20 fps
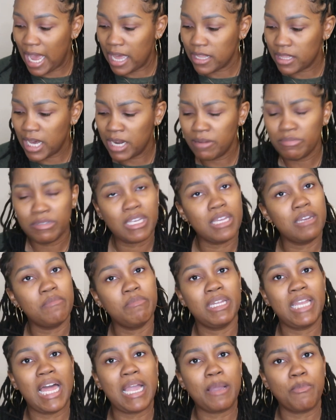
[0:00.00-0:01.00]
I thought it was going to
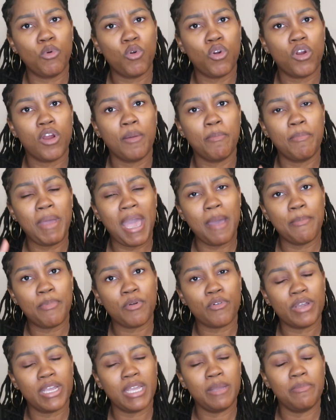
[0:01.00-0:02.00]
be like more
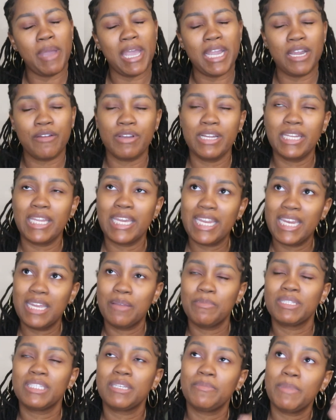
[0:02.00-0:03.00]
peppery bakery leaning,
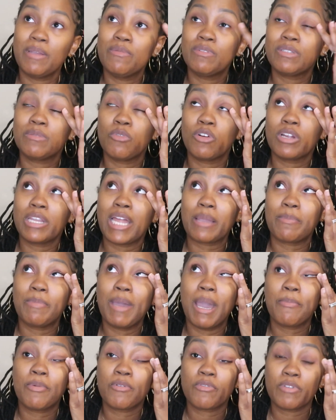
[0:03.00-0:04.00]
but to me it was more like
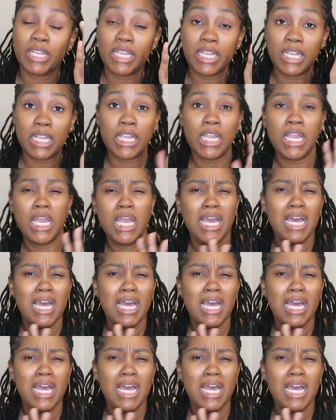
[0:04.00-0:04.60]
peppery,